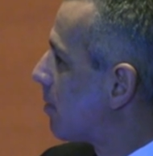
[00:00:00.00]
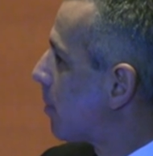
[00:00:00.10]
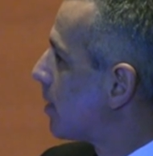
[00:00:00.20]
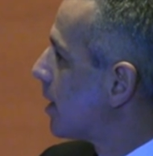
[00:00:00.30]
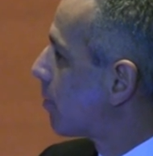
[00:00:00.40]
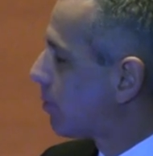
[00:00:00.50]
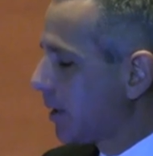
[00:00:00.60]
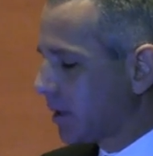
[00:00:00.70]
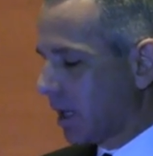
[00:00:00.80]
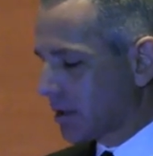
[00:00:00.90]
And I remember in their
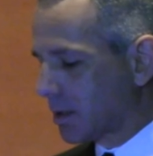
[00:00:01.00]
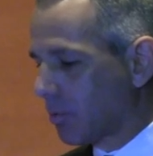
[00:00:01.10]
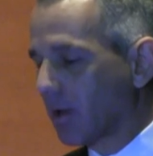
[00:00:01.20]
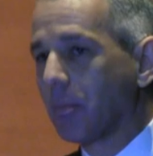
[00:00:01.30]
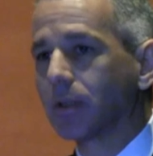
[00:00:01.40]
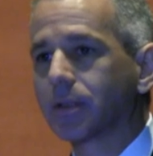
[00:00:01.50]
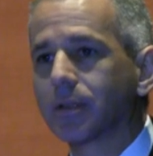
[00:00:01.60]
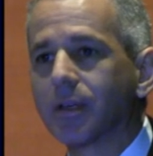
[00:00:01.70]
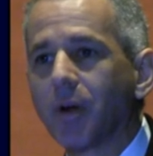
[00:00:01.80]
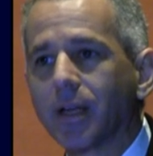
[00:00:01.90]
pretest, it's one of the
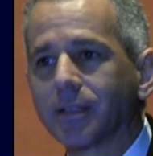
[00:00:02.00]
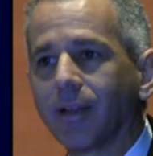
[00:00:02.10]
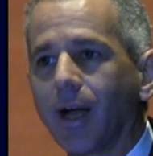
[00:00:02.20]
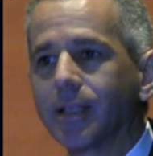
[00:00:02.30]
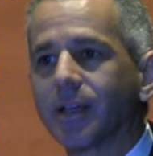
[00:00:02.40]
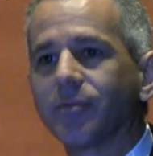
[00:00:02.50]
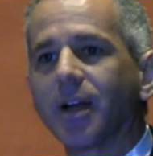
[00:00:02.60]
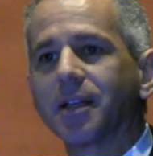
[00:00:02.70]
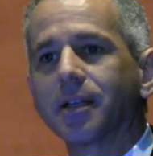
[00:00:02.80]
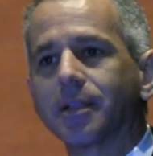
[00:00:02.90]
most, the greatest lines I've
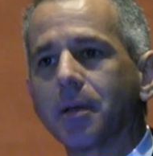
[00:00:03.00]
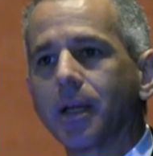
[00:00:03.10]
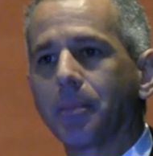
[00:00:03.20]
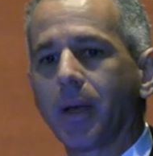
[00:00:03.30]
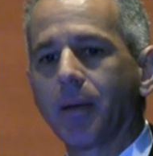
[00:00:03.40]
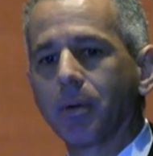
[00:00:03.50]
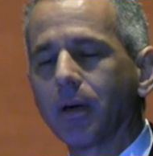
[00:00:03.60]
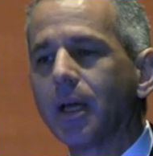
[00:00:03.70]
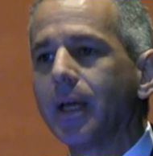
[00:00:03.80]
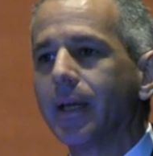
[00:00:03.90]
read in, the, in a
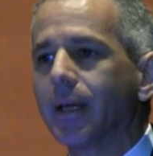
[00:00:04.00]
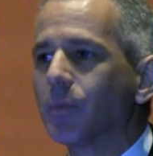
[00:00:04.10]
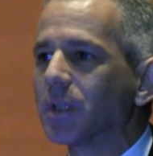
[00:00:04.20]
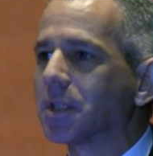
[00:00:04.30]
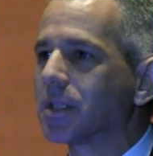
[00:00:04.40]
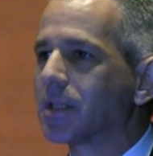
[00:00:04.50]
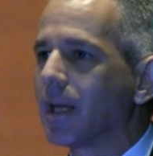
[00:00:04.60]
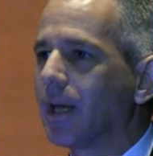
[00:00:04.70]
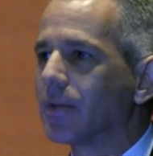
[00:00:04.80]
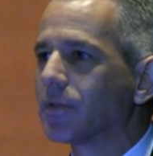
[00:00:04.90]
paper, in which it
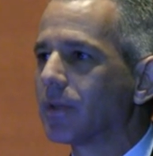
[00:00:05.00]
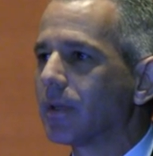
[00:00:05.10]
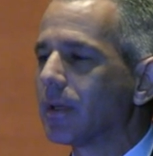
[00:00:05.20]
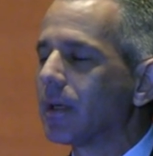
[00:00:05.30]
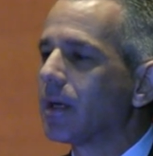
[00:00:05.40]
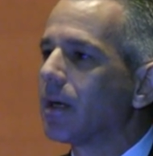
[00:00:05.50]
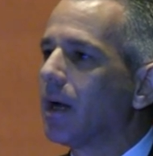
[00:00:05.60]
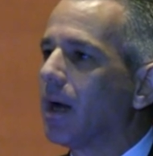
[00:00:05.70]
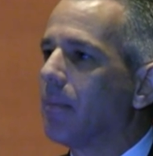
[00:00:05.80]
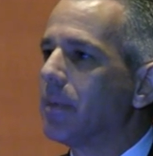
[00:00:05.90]
says,
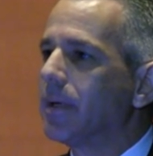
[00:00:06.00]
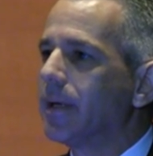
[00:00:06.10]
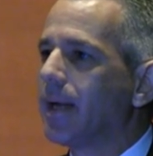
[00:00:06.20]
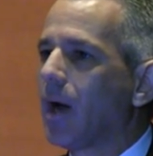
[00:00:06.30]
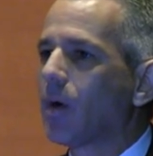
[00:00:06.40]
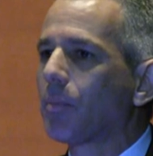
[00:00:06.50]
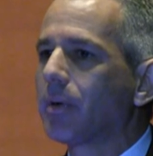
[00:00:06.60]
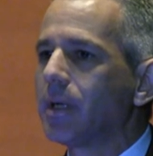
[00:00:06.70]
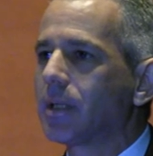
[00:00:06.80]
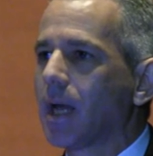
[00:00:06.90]
um, in our
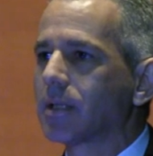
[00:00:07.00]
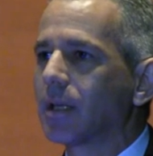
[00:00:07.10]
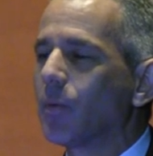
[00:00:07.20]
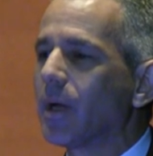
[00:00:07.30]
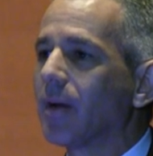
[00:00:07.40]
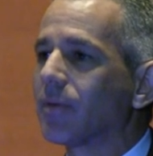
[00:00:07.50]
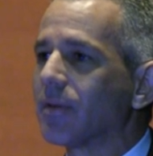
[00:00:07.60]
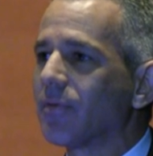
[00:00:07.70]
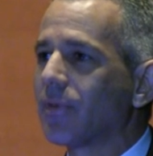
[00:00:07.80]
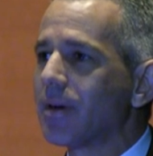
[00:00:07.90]
pretesting, we have
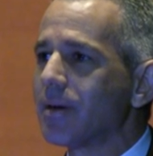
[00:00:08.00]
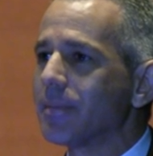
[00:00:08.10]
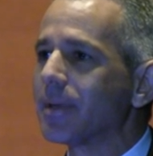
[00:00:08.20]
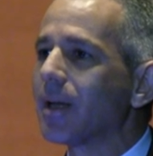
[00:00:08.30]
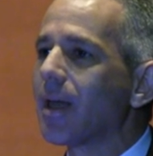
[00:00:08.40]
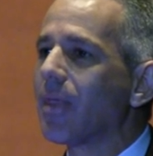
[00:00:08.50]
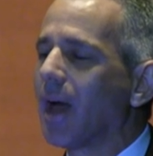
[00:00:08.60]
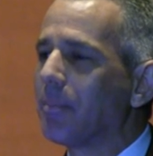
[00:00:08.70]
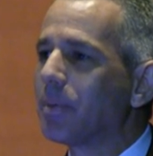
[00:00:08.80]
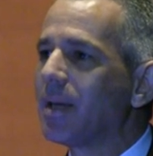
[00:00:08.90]
confirmed
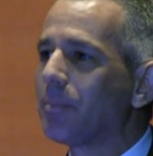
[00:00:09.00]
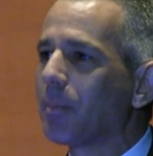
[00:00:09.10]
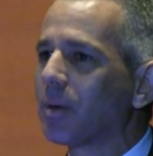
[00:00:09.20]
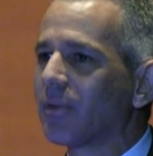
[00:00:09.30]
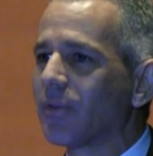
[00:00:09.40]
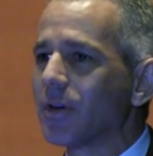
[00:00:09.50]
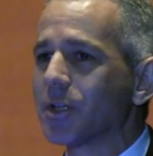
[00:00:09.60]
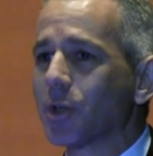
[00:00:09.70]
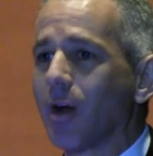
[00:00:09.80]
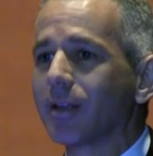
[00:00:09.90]
that people prefer
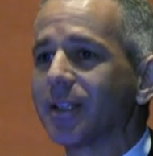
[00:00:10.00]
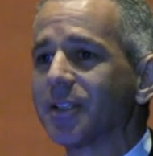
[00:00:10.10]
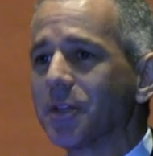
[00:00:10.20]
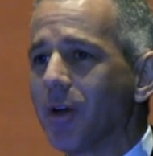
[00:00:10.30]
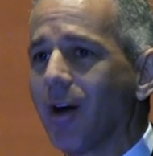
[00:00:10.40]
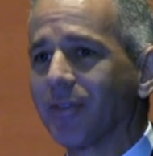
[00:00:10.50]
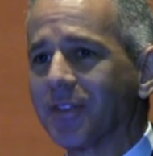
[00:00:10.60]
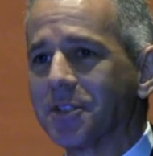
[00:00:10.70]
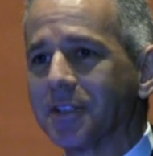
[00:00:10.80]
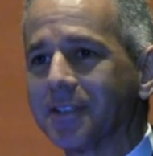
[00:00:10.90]
chocolate to dog
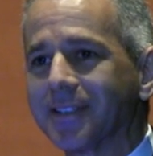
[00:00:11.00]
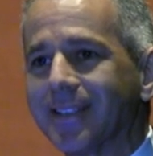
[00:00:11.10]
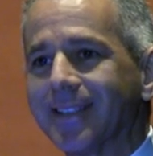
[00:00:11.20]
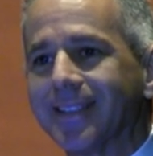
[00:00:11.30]
feces.